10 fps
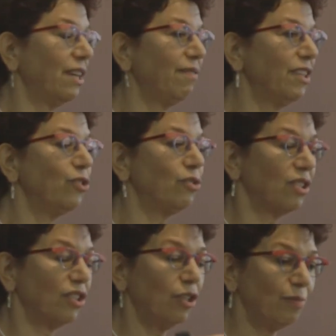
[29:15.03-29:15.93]
even
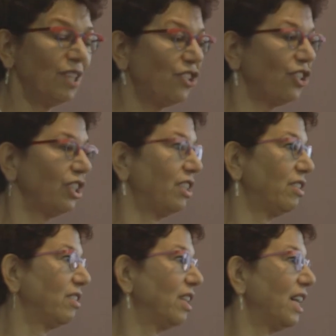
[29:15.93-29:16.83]

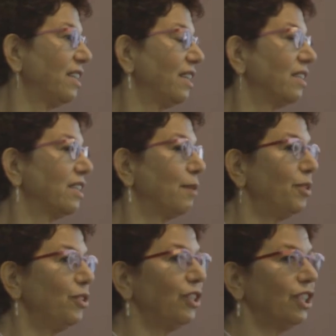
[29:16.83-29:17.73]
commissioner and
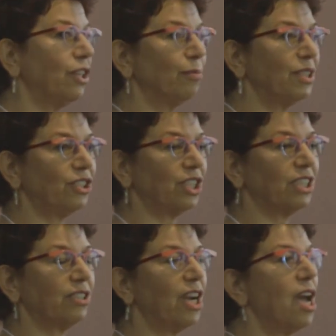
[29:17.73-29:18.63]
deputy
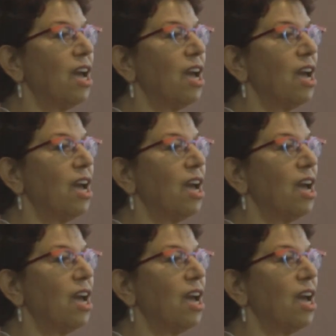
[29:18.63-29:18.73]
commissioner